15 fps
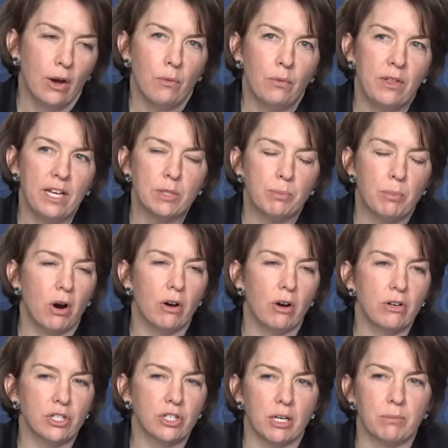these
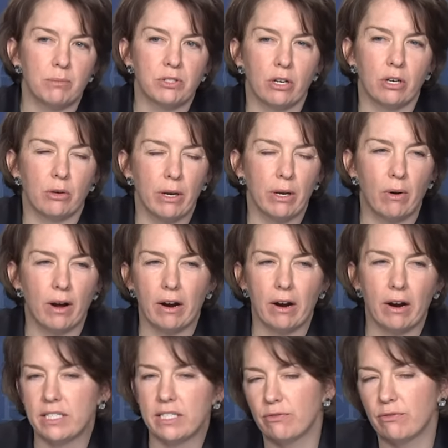partnerships are going to
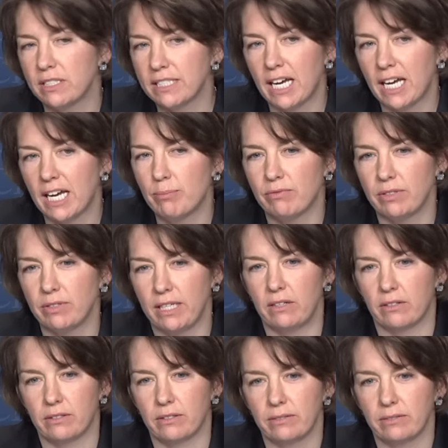require a different type of
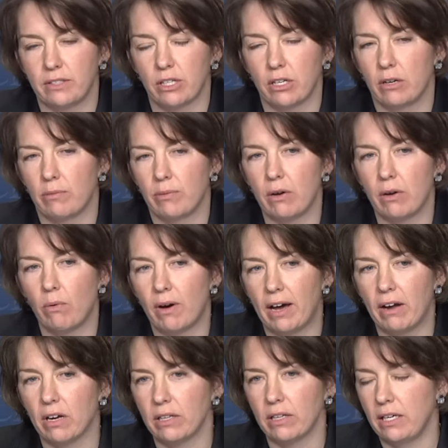leader. They're going to
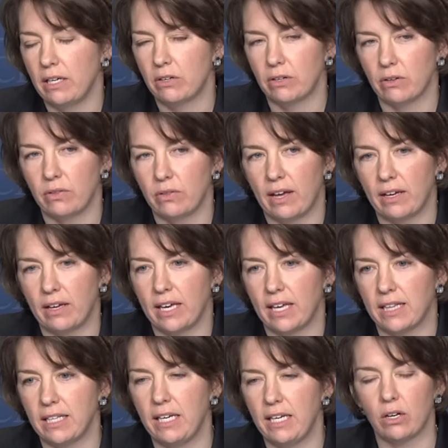require a leader that
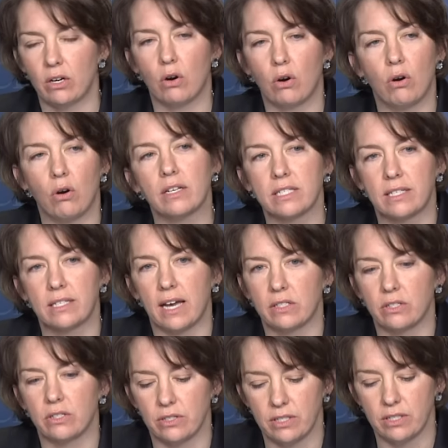can lead across
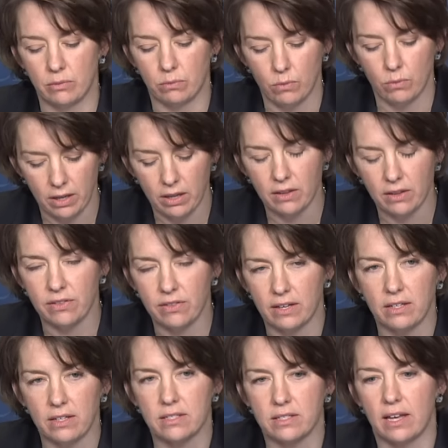sectors. And one of the
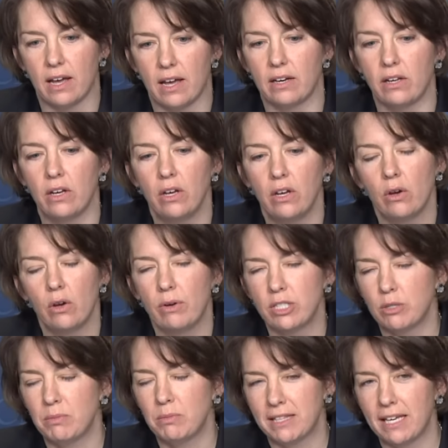things that we
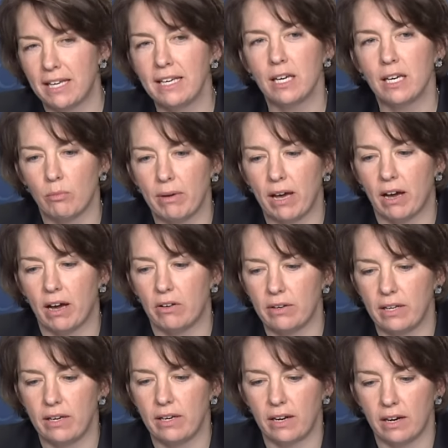should be thinking about,
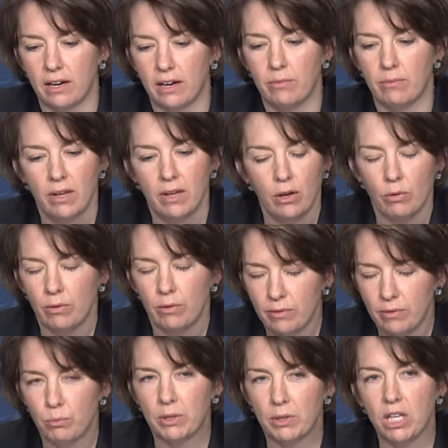and um,
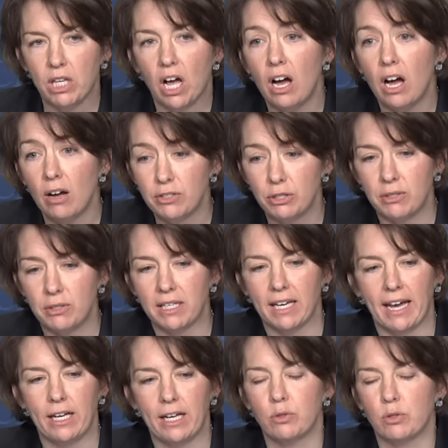would love to
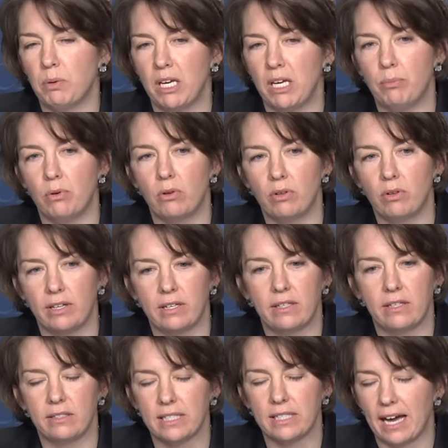engage with people
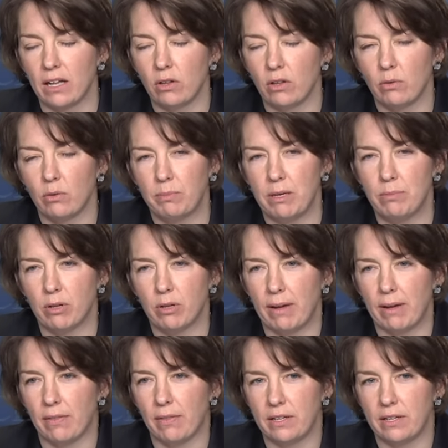and dialogue with people about